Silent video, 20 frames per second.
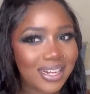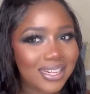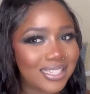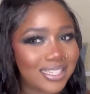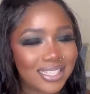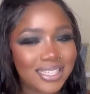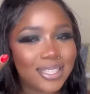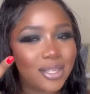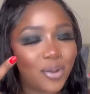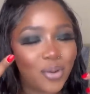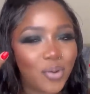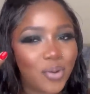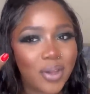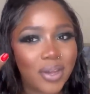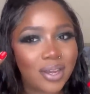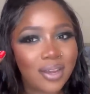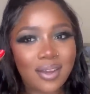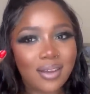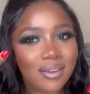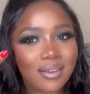Just look,
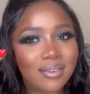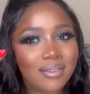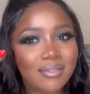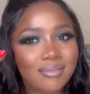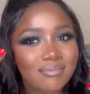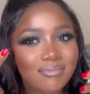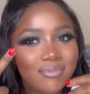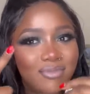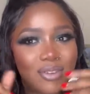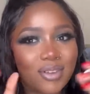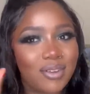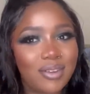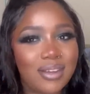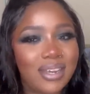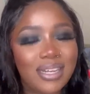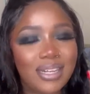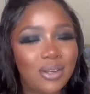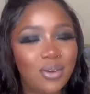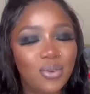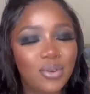
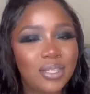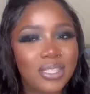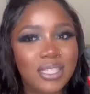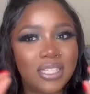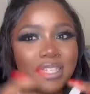it looks